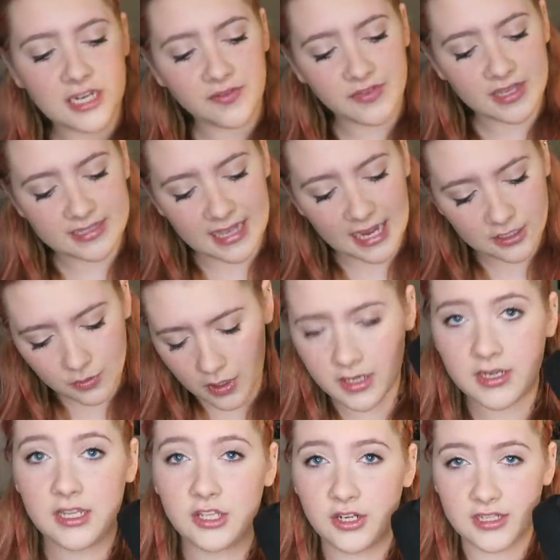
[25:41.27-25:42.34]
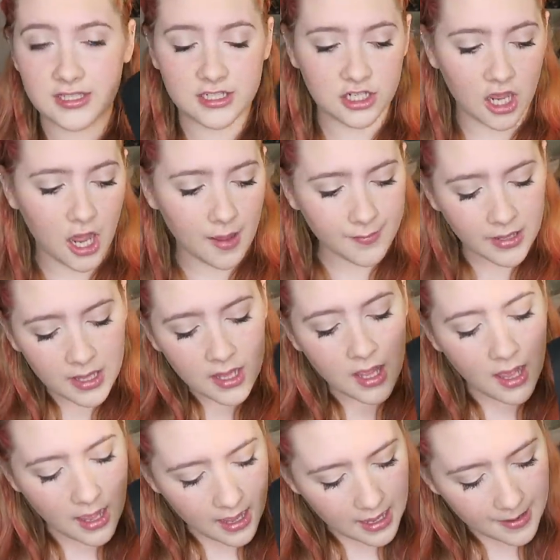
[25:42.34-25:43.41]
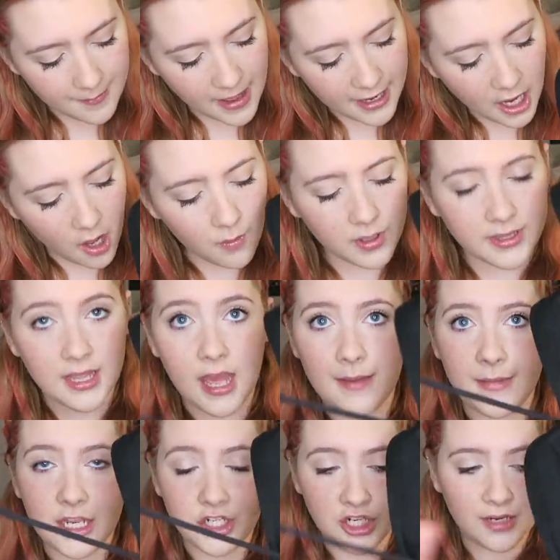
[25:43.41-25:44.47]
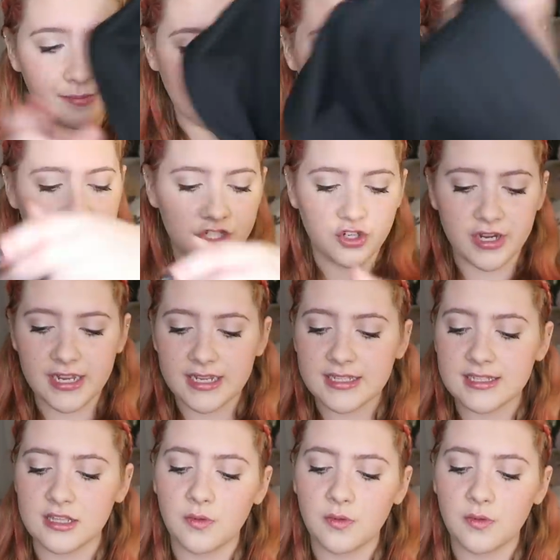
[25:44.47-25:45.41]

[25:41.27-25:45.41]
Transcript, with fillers: It's not the exact one, neither is the top. Um, I got one that I made sure had black strings.